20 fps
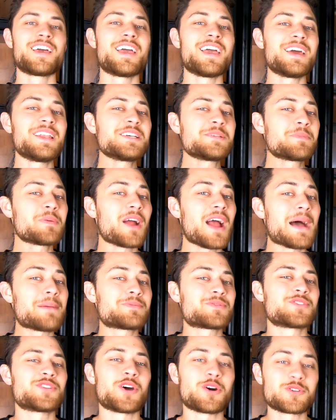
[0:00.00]
It is
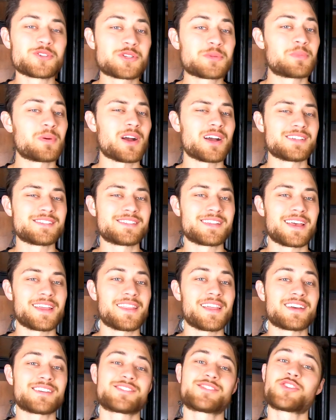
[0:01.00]
perhaps no surprise then
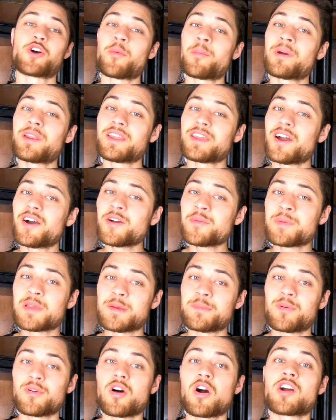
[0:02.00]
that so many young
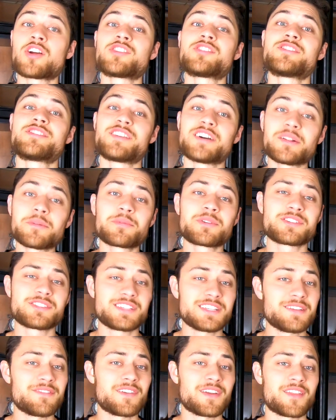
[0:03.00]
people are still
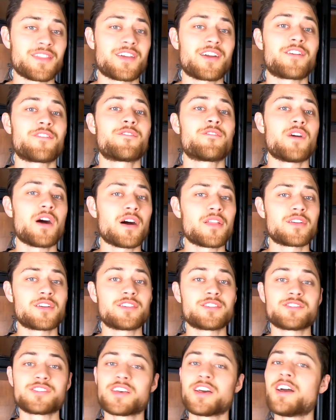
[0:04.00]
receiving their
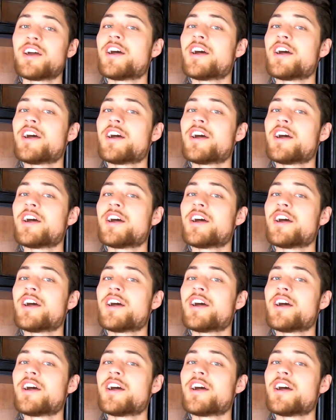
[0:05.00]
fathers,